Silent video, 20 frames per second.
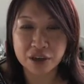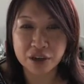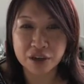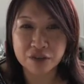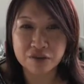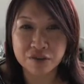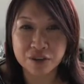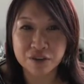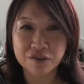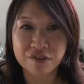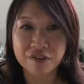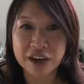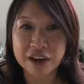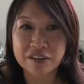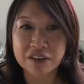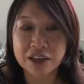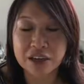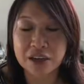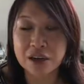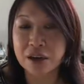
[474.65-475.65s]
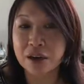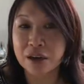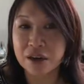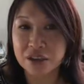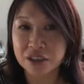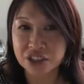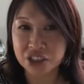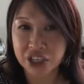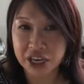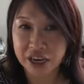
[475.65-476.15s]
over very
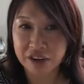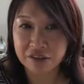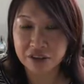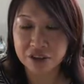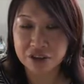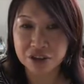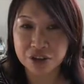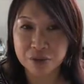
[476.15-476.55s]
large areas,